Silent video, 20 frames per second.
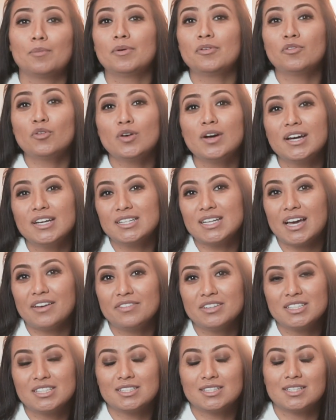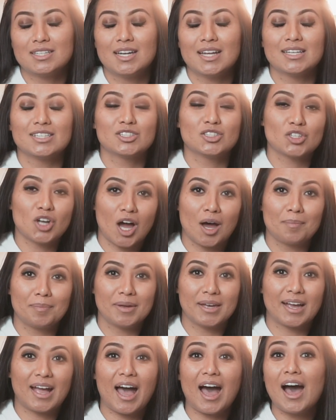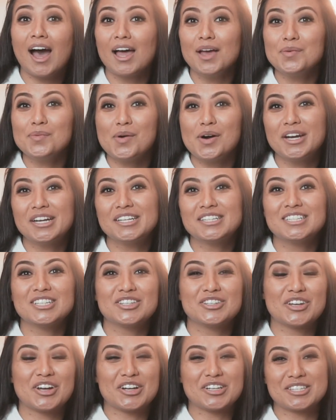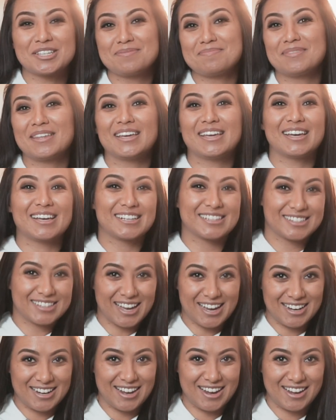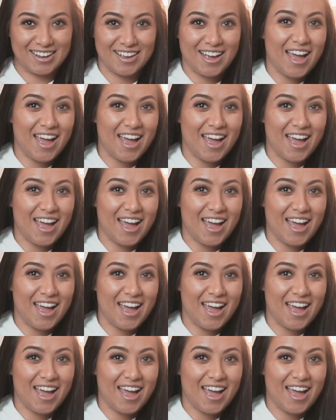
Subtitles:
before I dive into today's topic, I wanted to share something exciting.